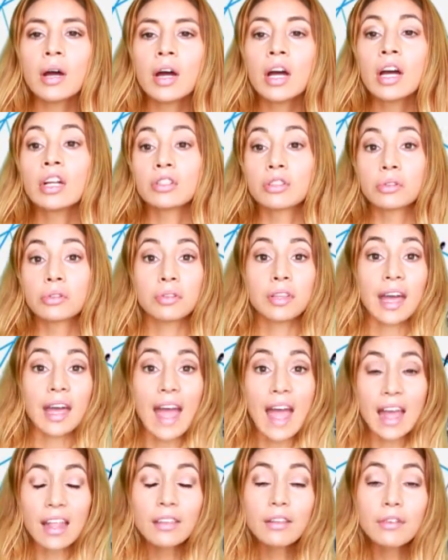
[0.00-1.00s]
to the
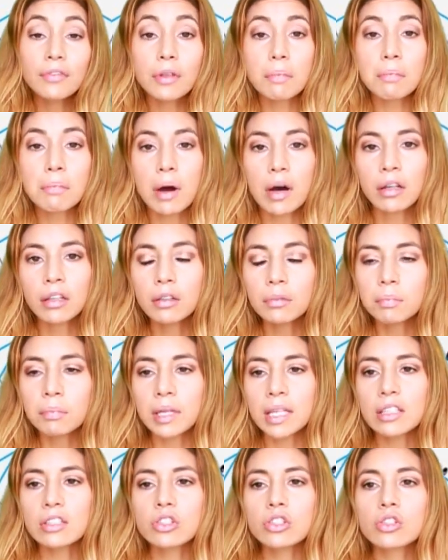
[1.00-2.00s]
end of the month
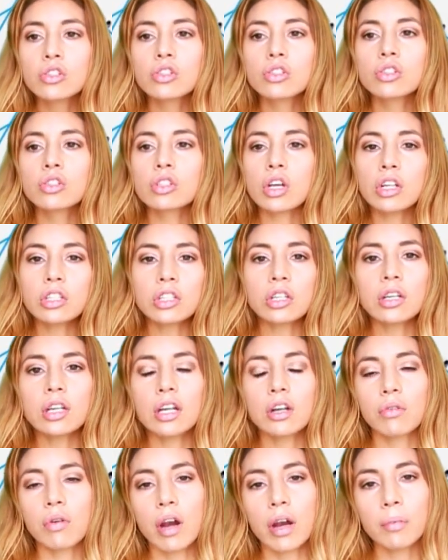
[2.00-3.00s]
being such an
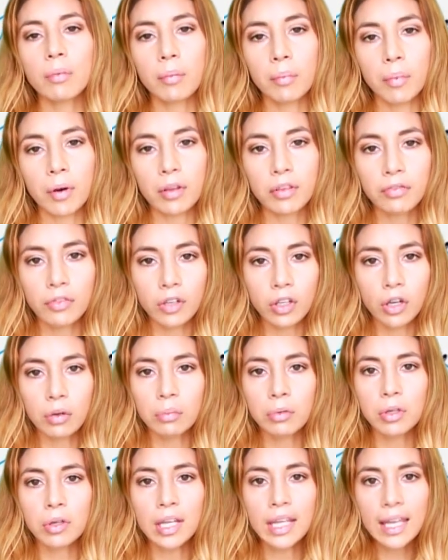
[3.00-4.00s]
incredible month for
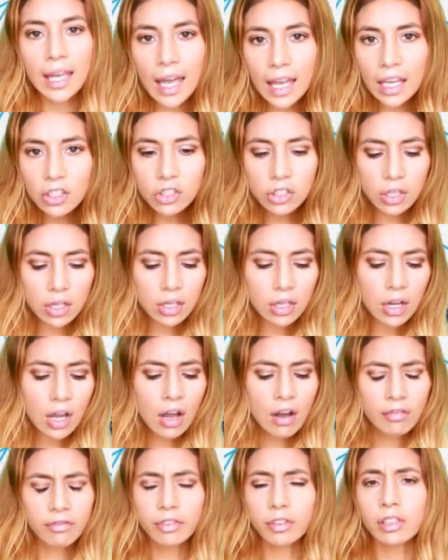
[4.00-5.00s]
communication,
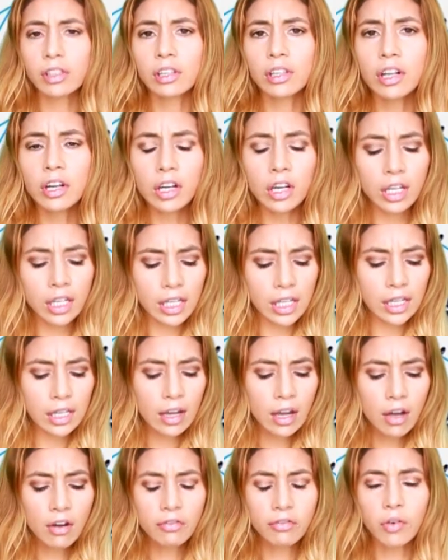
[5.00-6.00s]
for learning,
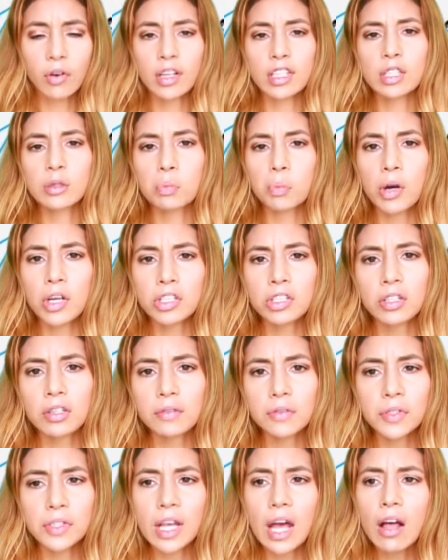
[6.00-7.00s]
for expression of
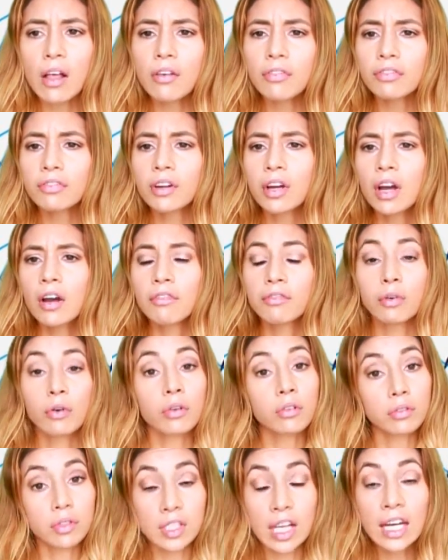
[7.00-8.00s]
self, for
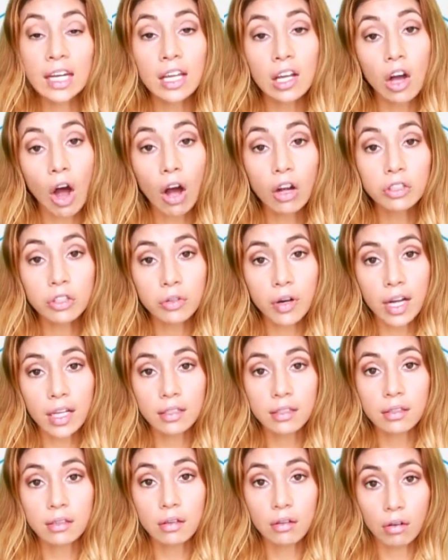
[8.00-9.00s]
signing
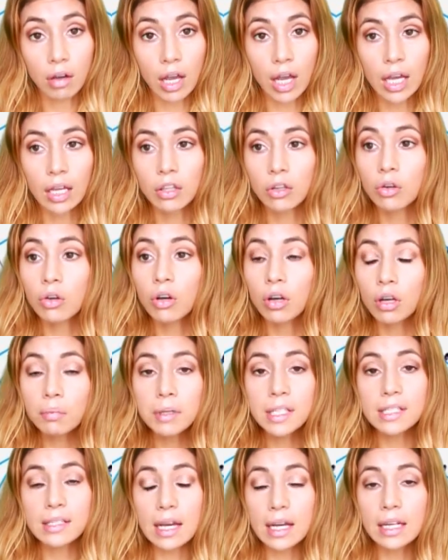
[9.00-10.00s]
contracts. Okay, you could be
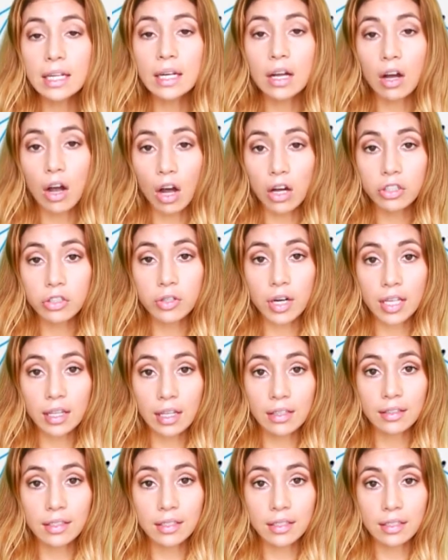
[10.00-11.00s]
signing a contract
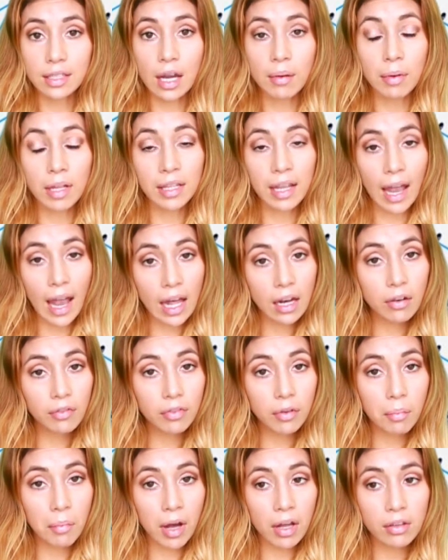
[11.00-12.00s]
at this time. At the end of
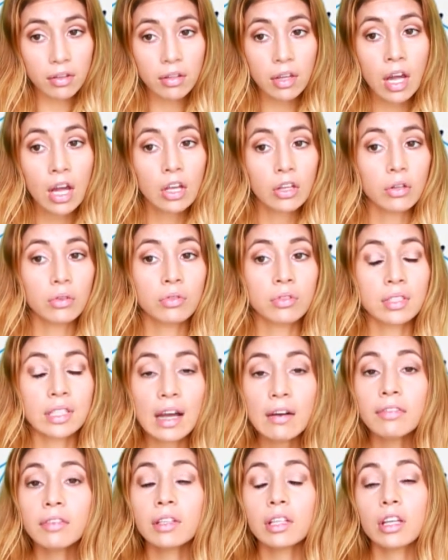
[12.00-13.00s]
the month, you
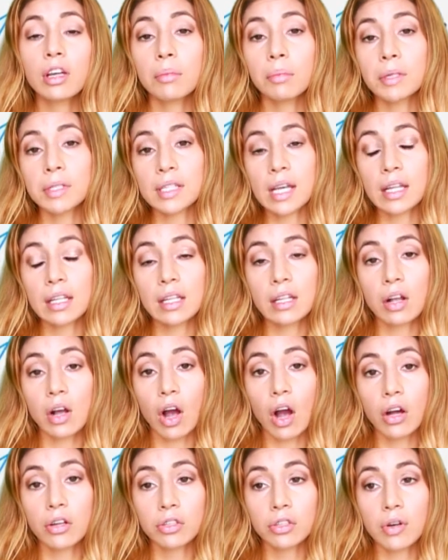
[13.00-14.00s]
definitely could be signing a
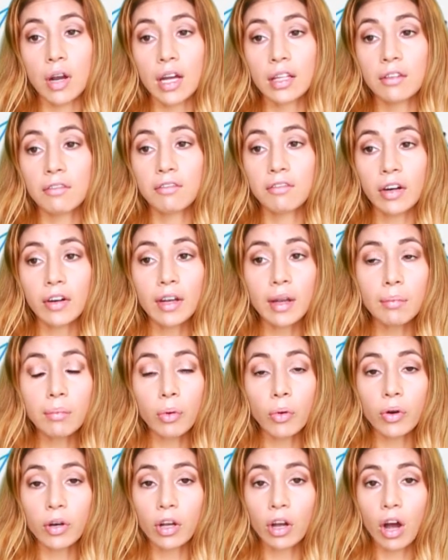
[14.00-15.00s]
contract, very
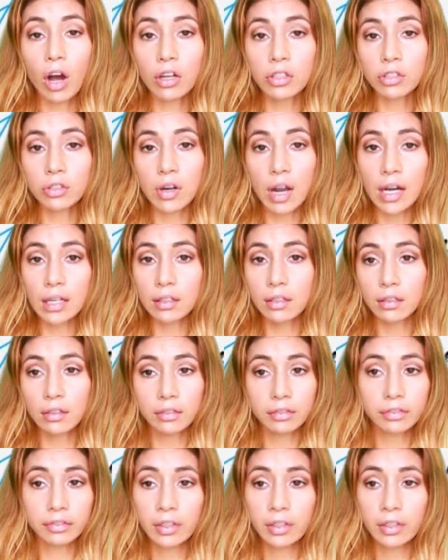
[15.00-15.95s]
important contract of,